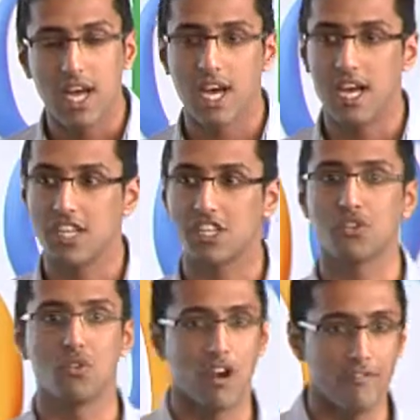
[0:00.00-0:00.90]
uh,
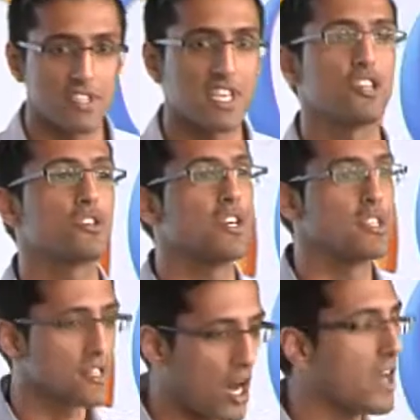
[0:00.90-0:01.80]
additional
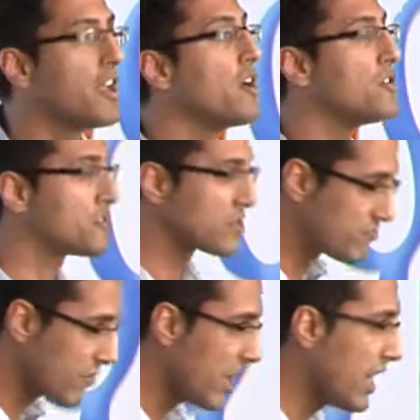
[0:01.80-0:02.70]
conversations, I Os,
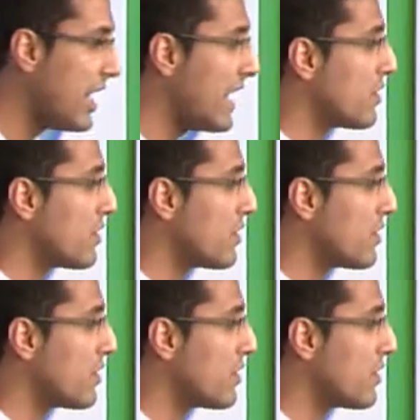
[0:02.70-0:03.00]
uh, and